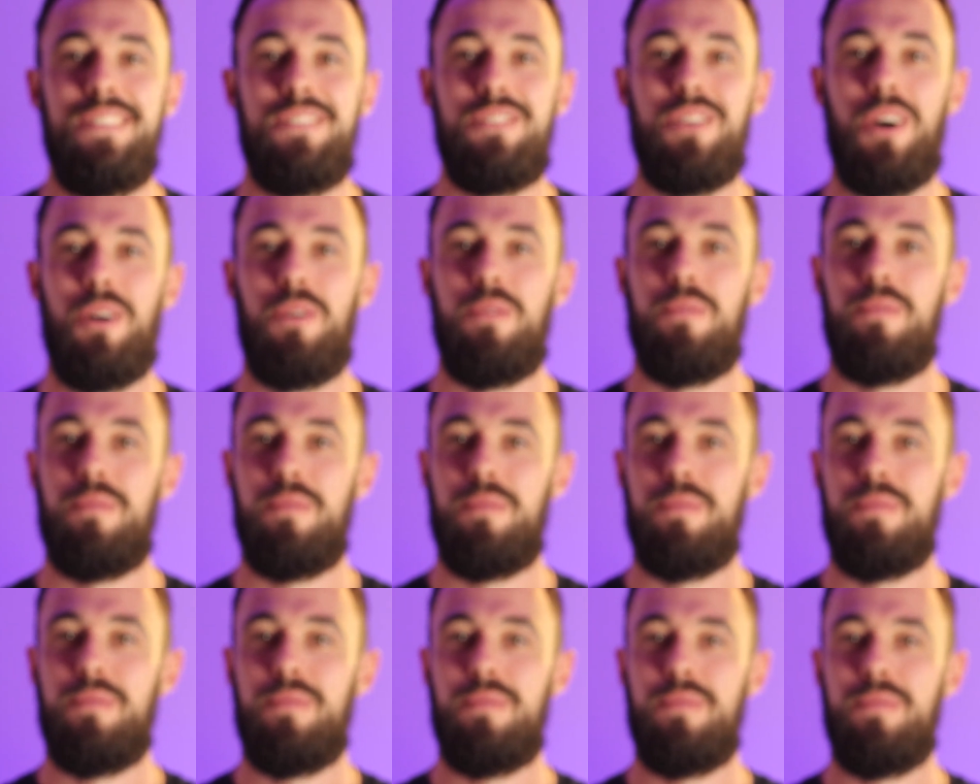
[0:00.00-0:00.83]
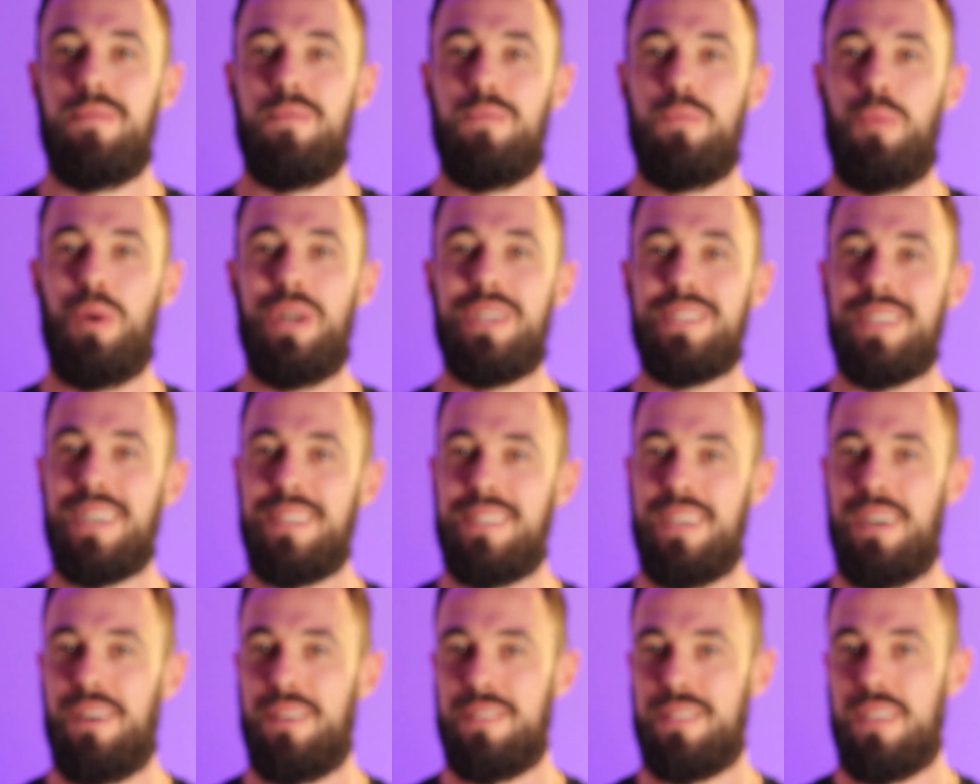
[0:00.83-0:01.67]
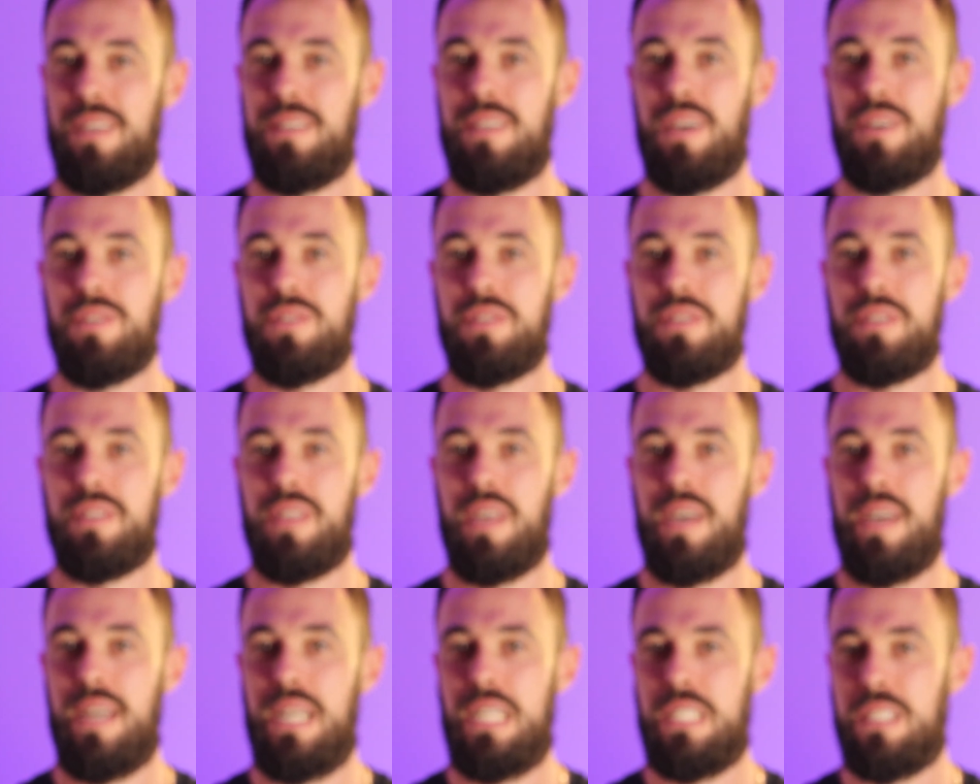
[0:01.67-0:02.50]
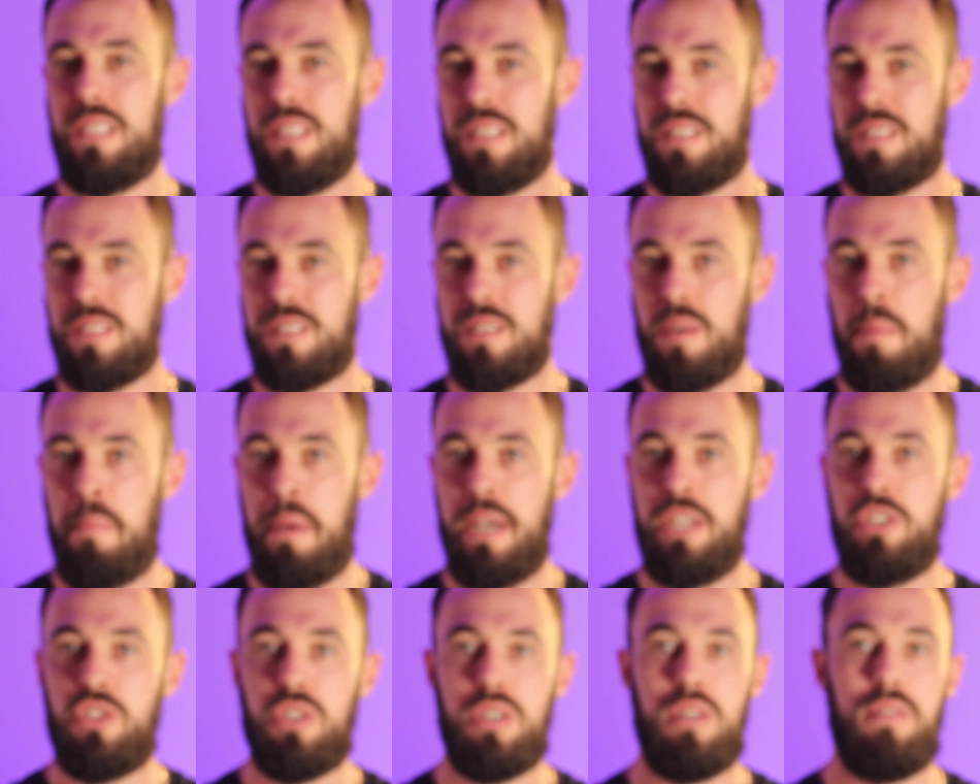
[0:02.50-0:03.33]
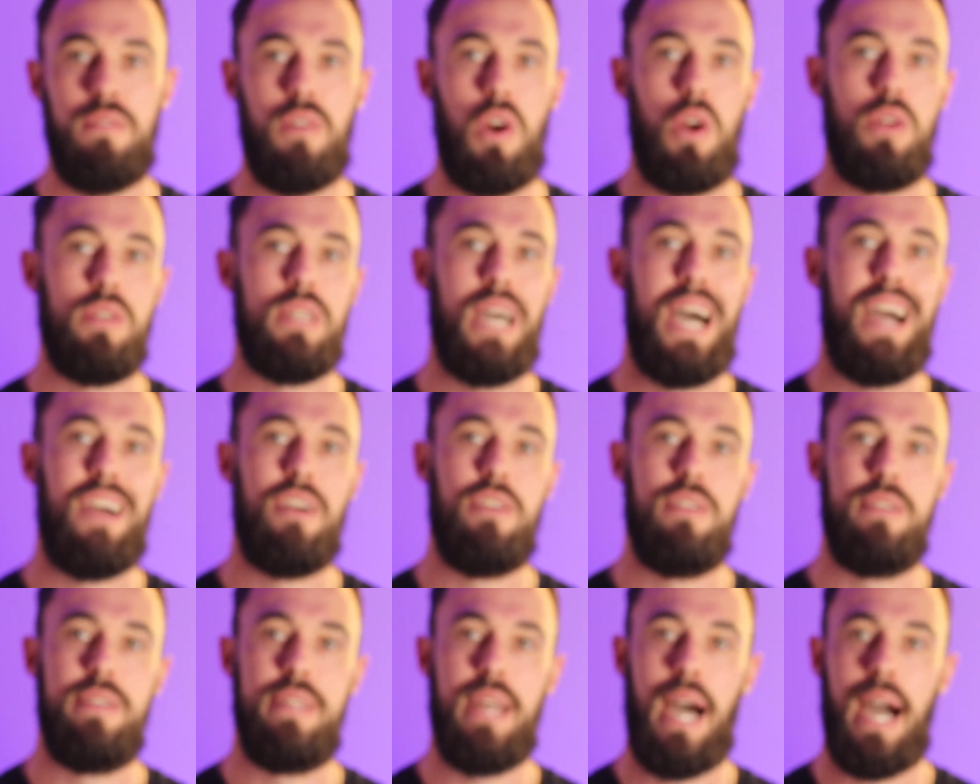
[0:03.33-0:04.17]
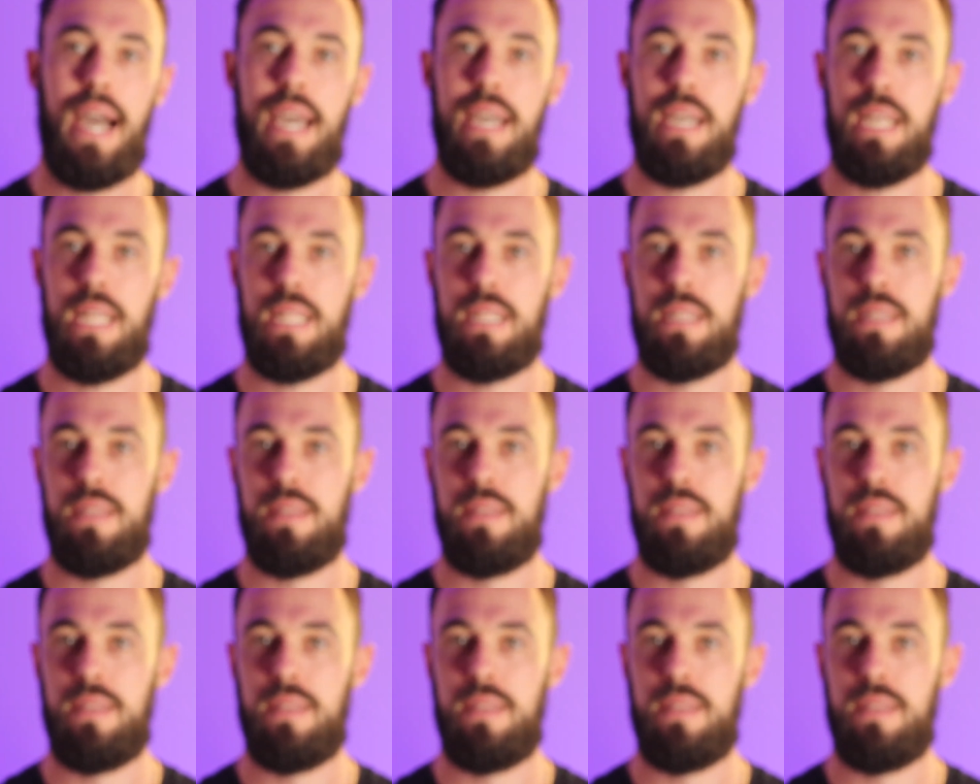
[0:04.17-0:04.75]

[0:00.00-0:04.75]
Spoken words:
So what does that tell us? That tells us that it's the summation of our entire diet